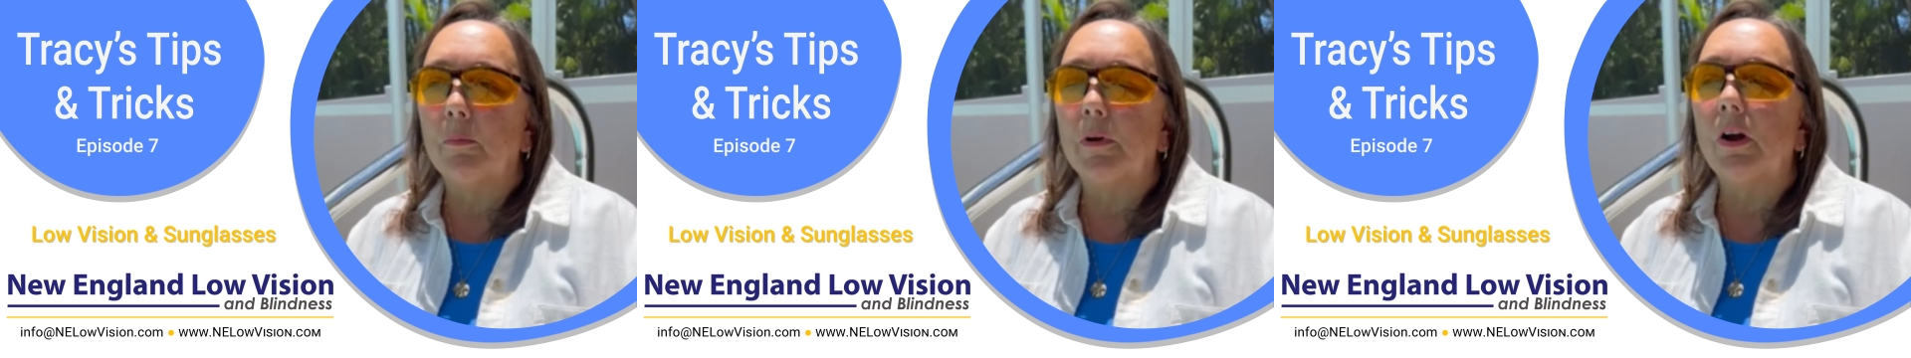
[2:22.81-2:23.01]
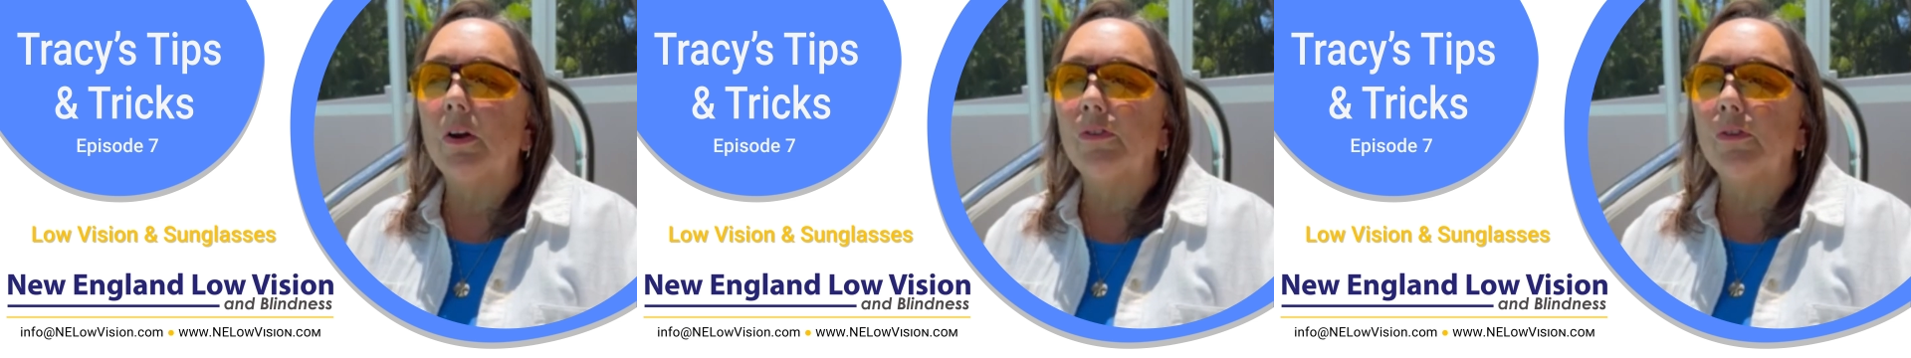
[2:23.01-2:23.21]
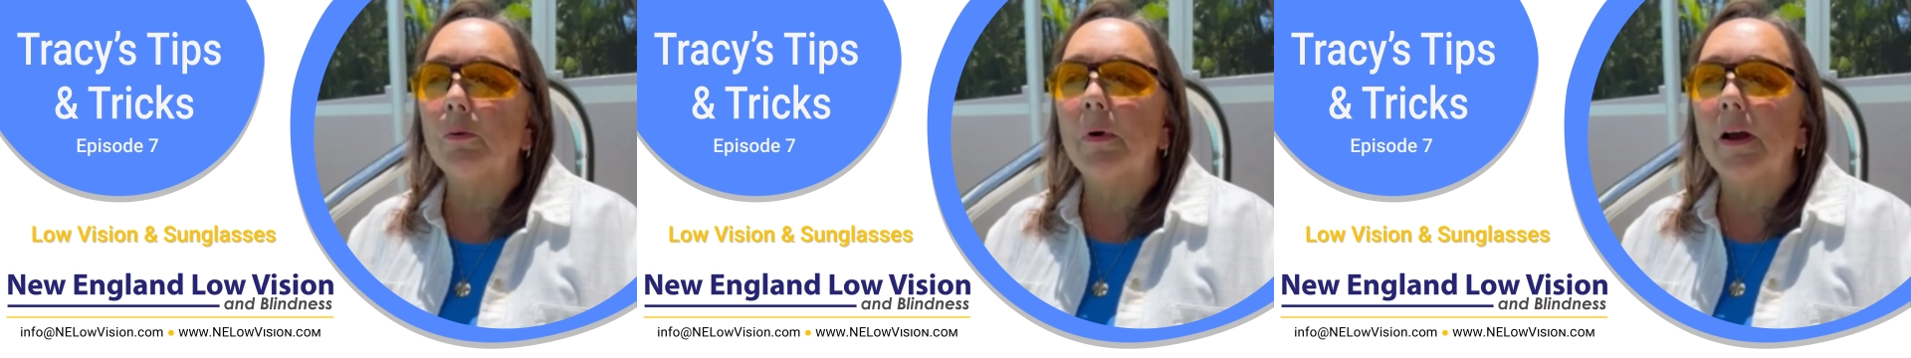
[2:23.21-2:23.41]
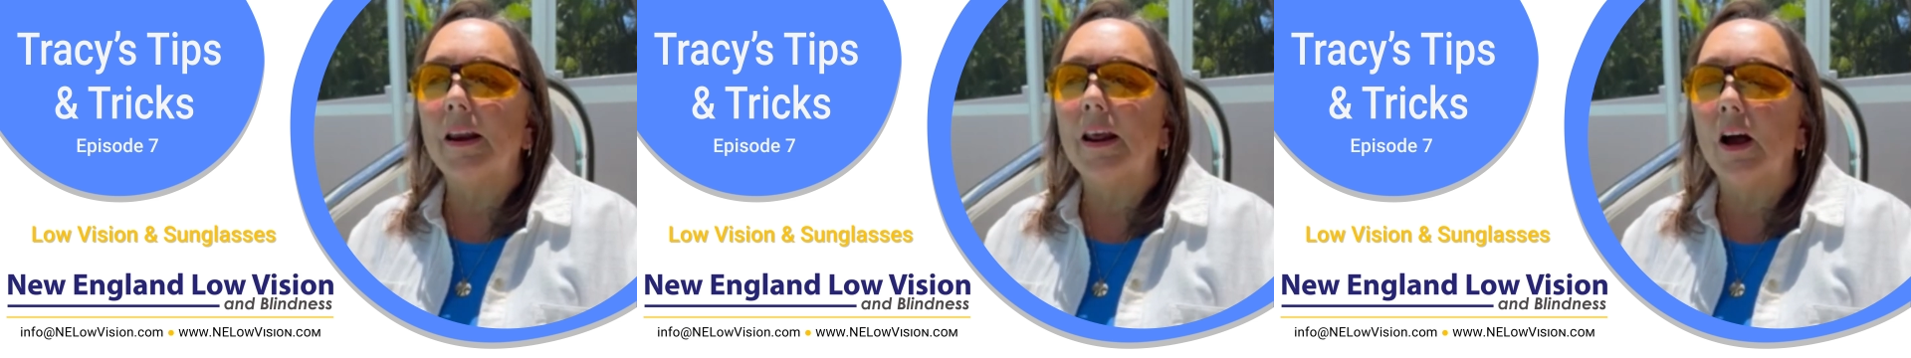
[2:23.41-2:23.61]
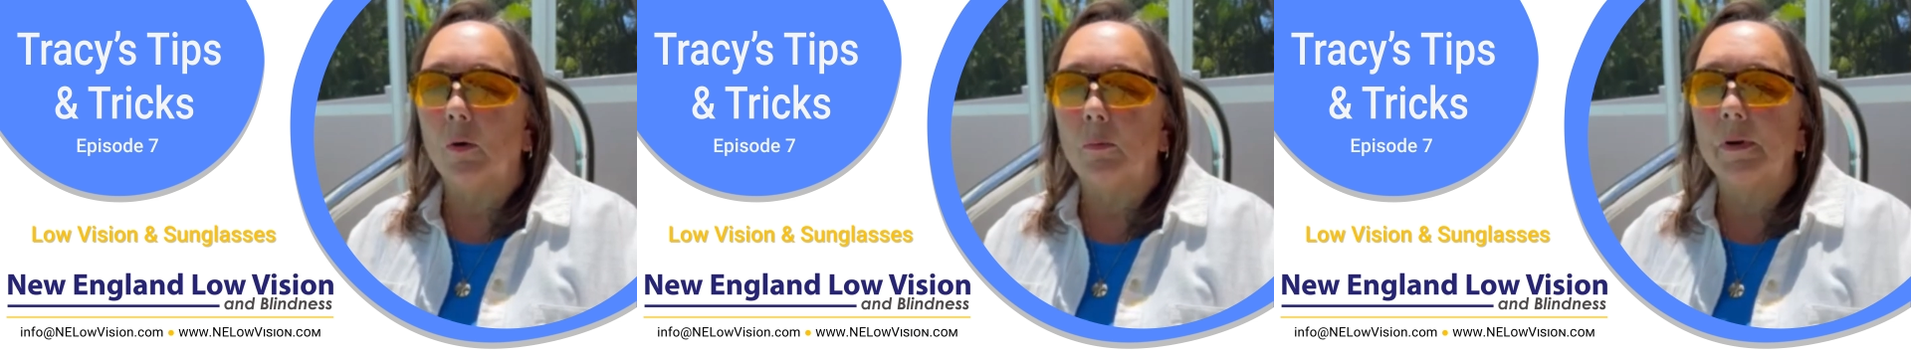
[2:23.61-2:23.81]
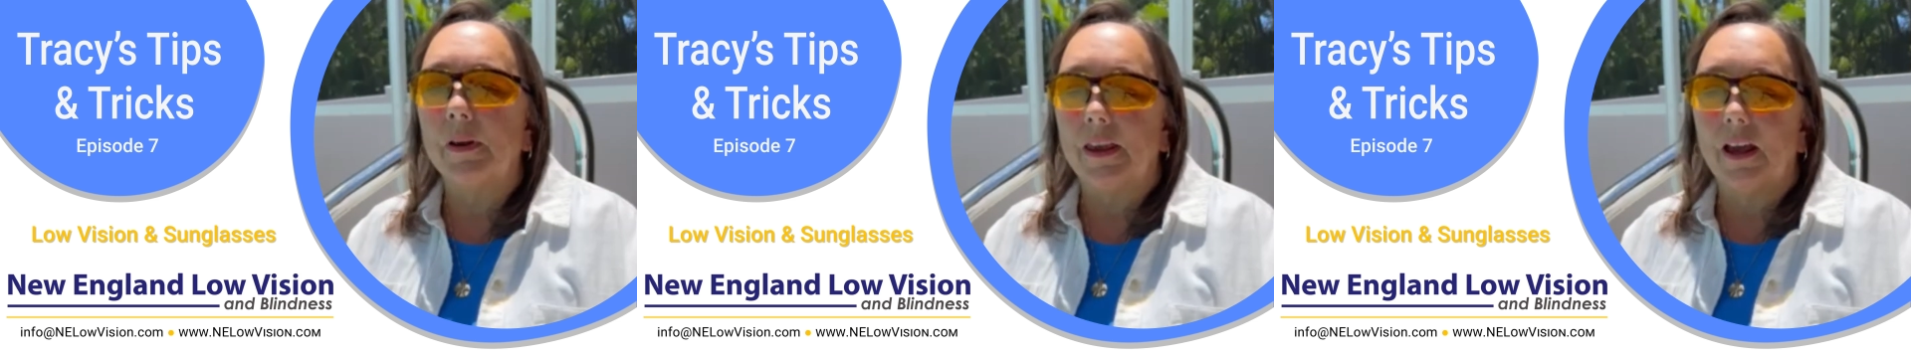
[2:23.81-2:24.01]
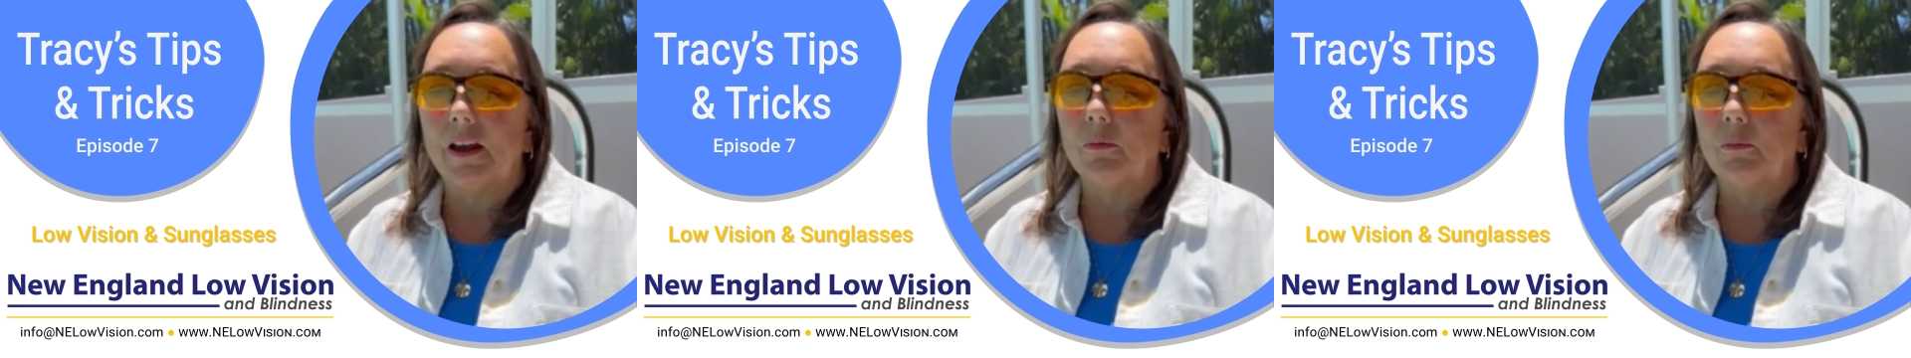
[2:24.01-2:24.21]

but also might help, again,